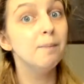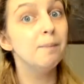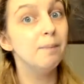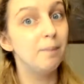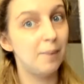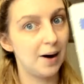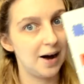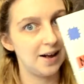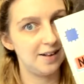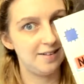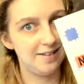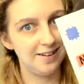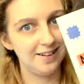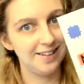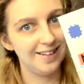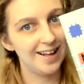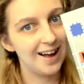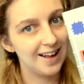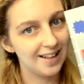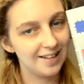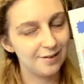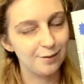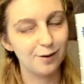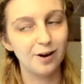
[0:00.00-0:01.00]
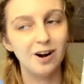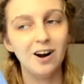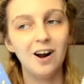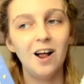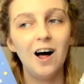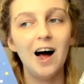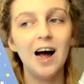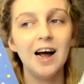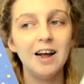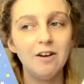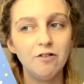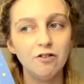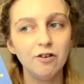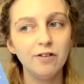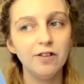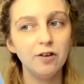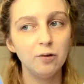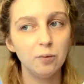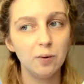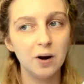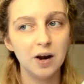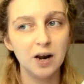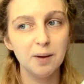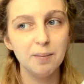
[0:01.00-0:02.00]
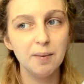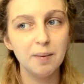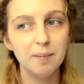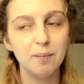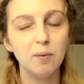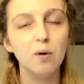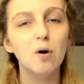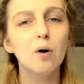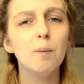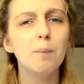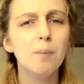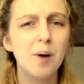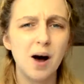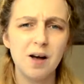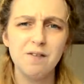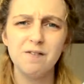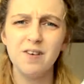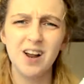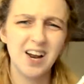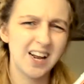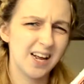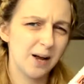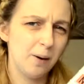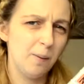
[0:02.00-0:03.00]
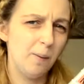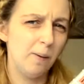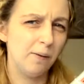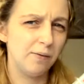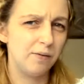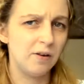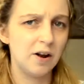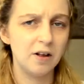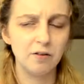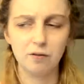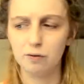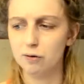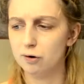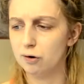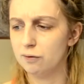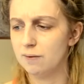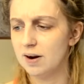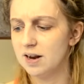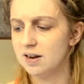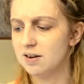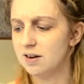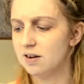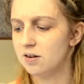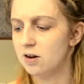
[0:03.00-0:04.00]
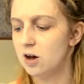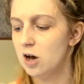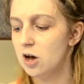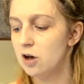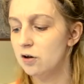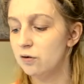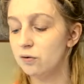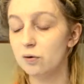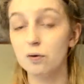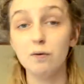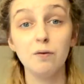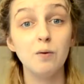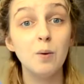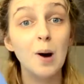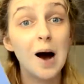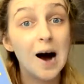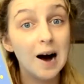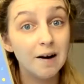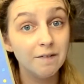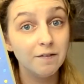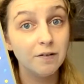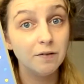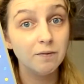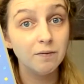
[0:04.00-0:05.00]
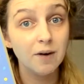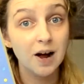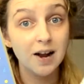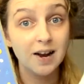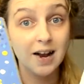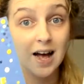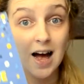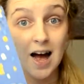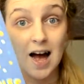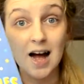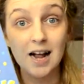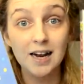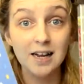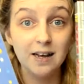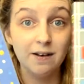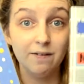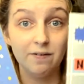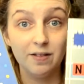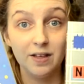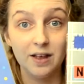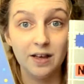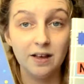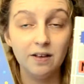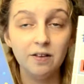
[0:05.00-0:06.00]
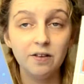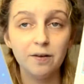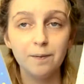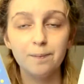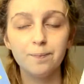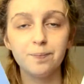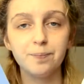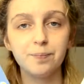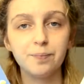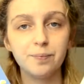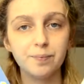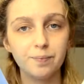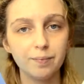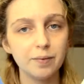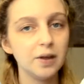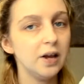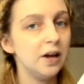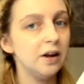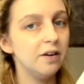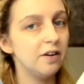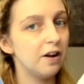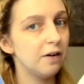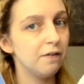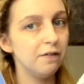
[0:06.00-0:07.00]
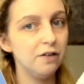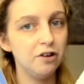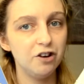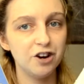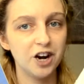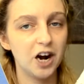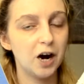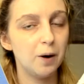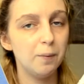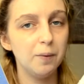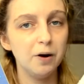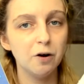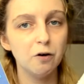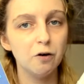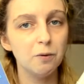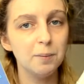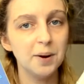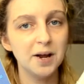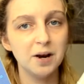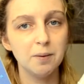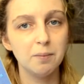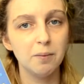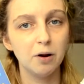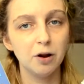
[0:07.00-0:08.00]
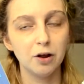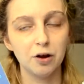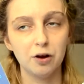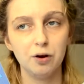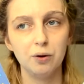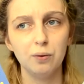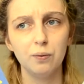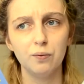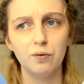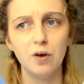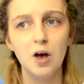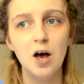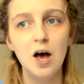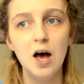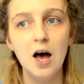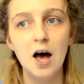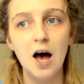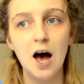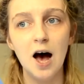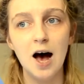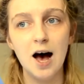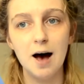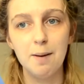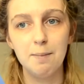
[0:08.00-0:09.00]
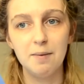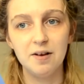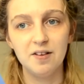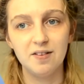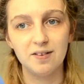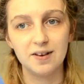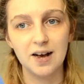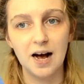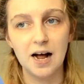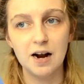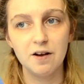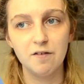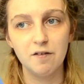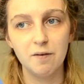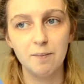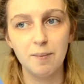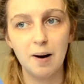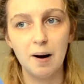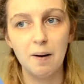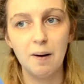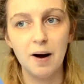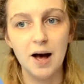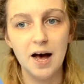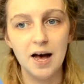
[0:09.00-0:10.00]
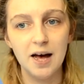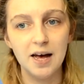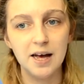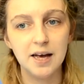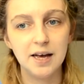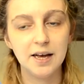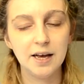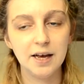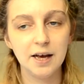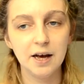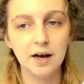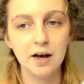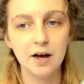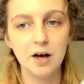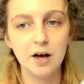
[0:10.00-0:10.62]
but I still like this one a lot. I enjoyed this one a little bit more, but I felt like it wasn't as underrated. So if you haven't read any of these, definitely check out We're All Made of Molecules. It's kind of about a